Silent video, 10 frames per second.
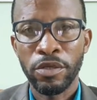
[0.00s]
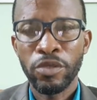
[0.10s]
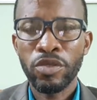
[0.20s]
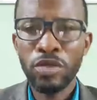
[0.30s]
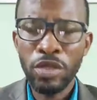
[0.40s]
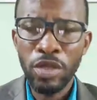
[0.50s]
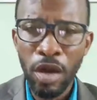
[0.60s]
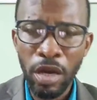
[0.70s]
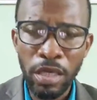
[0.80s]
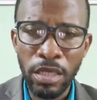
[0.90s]
So the
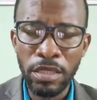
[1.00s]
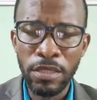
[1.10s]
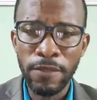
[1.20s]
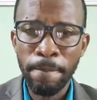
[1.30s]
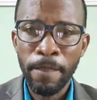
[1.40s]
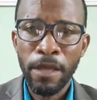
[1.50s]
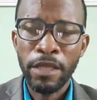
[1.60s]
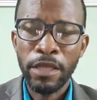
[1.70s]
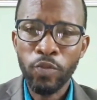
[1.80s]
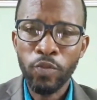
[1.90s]
law is
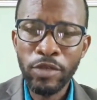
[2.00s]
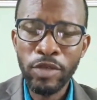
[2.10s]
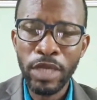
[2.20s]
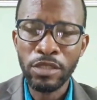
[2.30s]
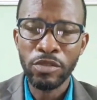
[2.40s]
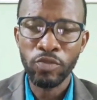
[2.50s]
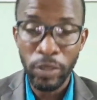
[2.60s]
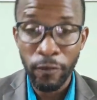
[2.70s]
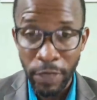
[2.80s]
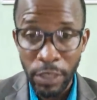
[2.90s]
that when
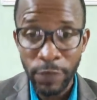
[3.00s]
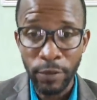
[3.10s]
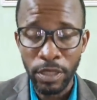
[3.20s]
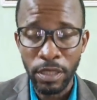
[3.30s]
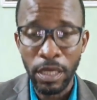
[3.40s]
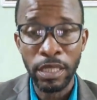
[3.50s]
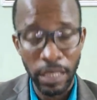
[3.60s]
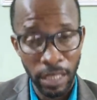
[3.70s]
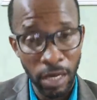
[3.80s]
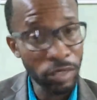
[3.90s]
you finish voting and they
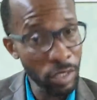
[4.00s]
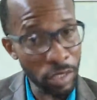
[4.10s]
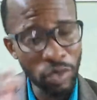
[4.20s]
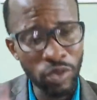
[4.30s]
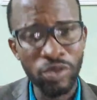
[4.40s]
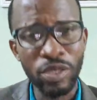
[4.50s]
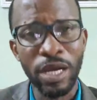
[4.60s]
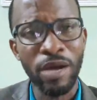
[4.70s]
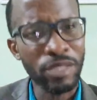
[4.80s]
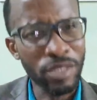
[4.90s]
count and all, you go to the
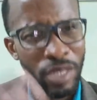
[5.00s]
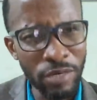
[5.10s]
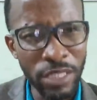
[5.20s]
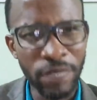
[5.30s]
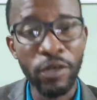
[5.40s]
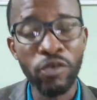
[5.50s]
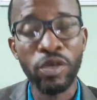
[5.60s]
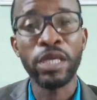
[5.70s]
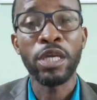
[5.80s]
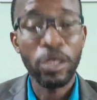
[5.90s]
count and all the rest of it,
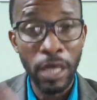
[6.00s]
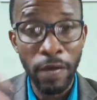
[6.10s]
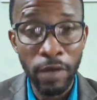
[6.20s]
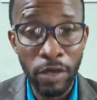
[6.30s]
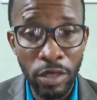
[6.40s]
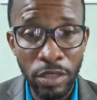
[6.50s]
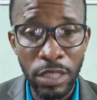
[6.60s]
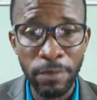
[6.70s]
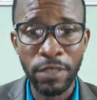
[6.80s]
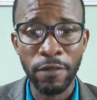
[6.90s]
okay, you have what are called
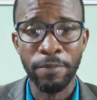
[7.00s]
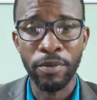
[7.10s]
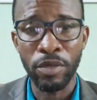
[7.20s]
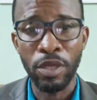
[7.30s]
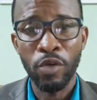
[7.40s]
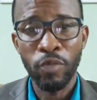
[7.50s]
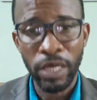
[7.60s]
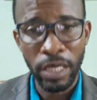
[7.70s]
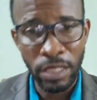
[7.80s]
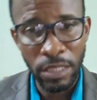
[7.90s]
statements of poll. When you
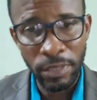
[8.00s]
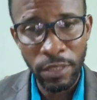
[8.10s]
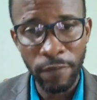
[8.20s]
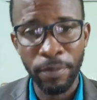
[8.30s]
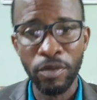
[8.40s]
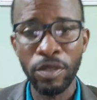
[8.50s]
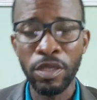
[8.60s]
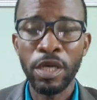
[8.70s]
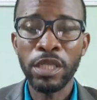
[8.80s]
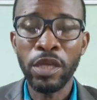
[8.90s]
get statements of poll,
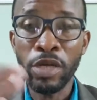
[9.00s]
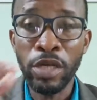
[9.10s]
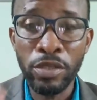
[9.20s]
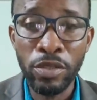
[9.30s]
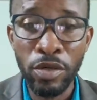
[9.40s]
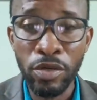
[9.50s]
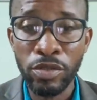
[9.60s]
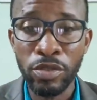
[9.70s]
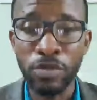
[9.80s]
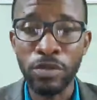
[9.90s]
now here you go
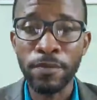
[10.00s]
to